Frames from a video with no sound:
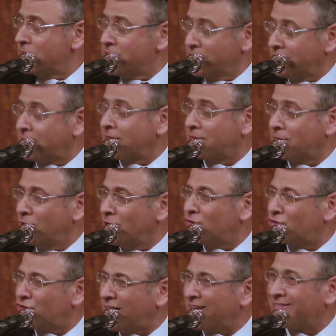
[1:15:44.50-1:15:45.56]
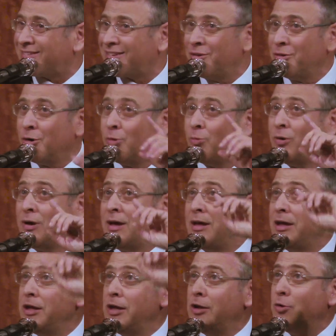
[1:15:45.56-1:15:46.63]
This is not just,
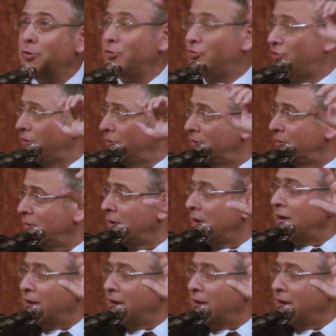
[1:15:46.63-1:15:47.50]
illusion.